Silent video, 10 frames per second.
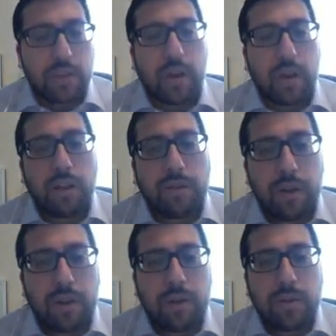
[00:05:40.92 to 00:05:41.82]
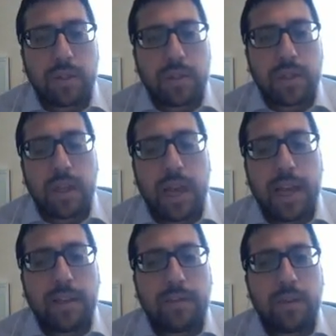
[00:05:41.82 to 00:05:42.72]
So all of those,
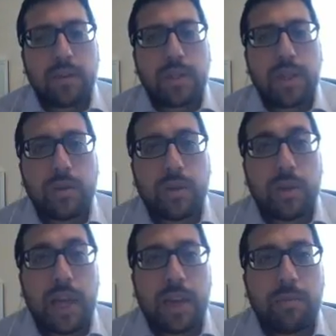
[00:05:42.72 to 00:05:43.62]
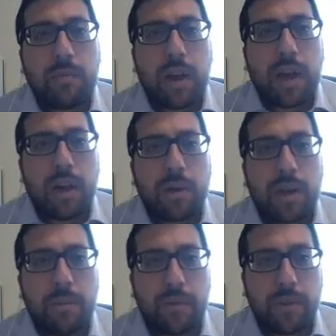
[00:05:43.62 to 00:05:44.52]
any of those, that bracha will
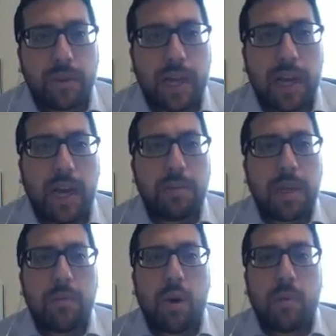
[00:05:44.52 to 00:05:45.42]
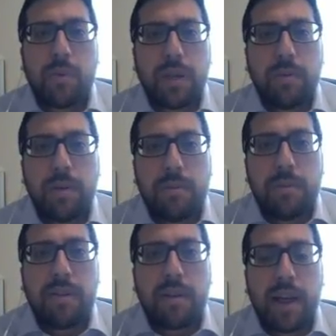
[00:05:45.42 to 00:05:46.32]
come first. Chachamim omrim,
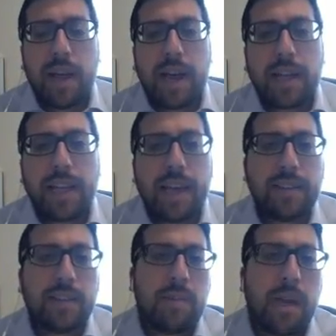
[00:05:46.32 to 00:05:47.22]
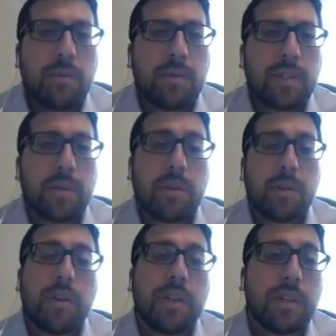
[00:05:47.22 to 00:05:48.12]
mevarech al ezim hem shesev.
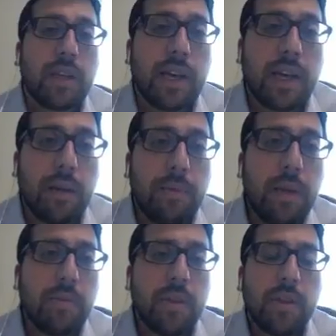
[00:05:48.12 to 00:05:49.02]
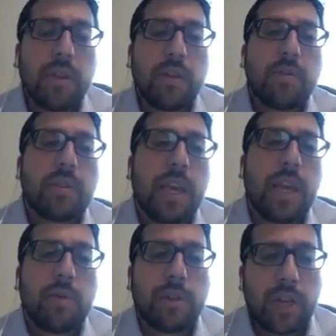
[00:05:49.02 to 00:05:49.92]
According to Chachamim, you
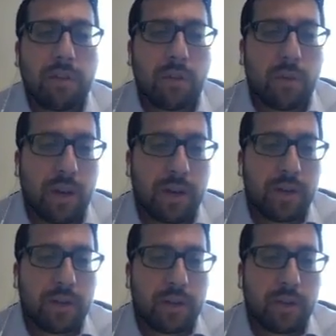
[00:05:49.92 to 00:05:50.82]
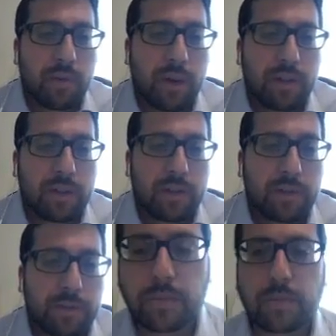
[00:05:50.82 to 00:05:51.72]
say whichever one you want.
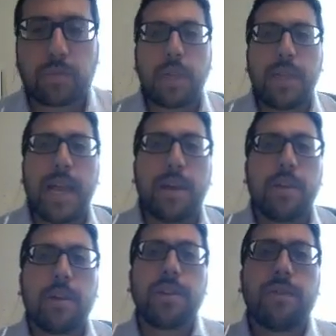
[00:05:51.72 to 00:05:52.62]
Now, there are